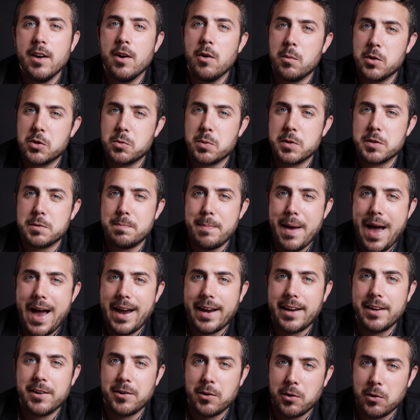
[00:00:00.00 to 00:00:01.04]
which was
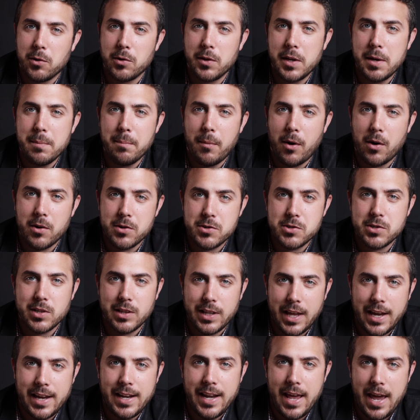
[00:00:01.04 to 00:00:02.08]
back in early March,
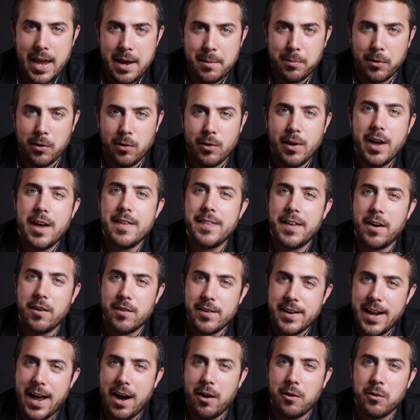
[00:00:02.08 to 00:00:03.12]
late April, and they are
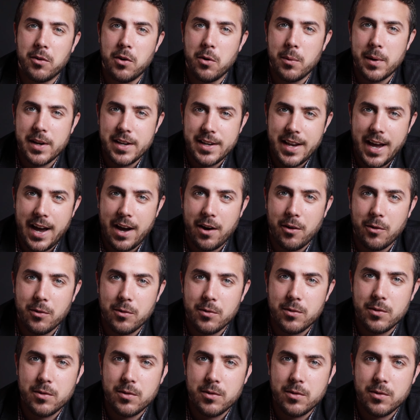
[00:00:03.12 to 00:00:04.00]
now going down.